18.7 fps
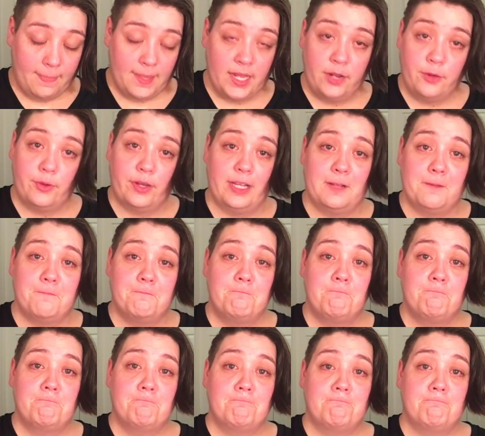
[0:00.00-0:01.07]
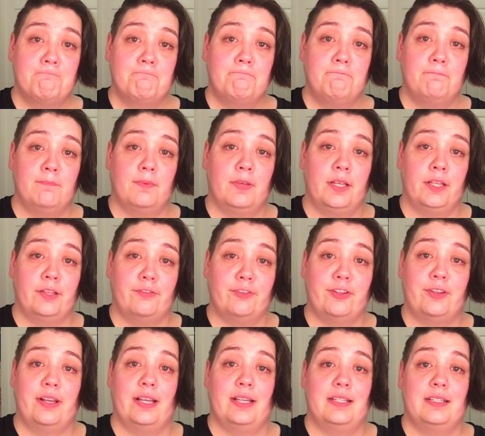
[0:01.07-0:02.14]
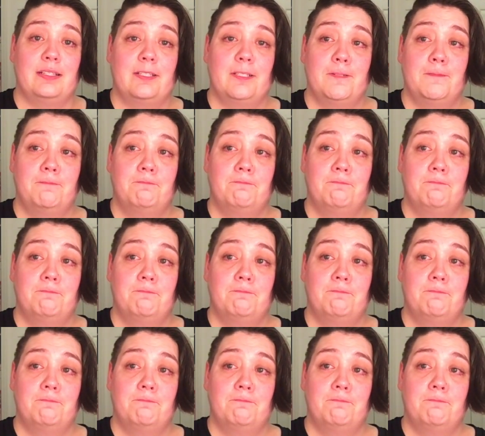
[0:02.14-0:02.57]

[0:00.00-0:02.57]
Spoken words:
Anyway, I love you guys.